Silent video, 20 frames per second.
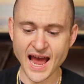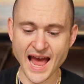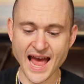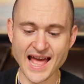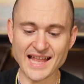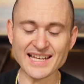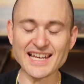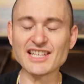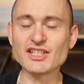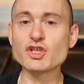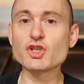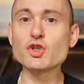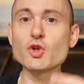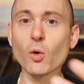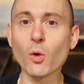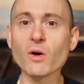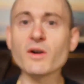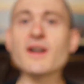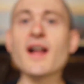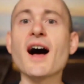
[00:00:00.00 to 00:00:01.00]
And it's
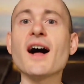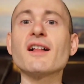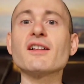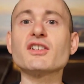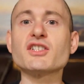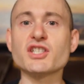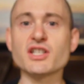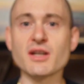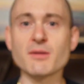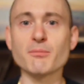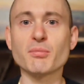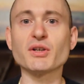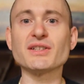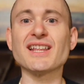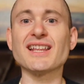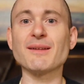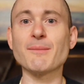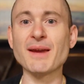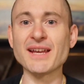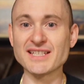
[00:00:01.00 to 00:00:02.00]
your knowledge and input
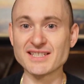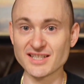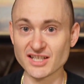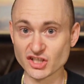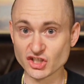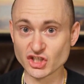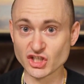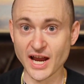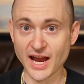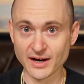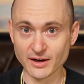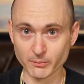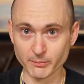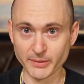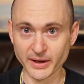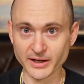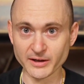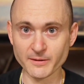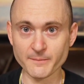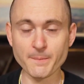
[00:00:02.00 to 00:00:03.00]
that makes this channel
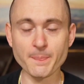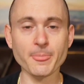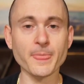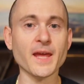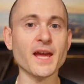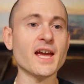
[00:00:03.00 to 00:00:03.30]
better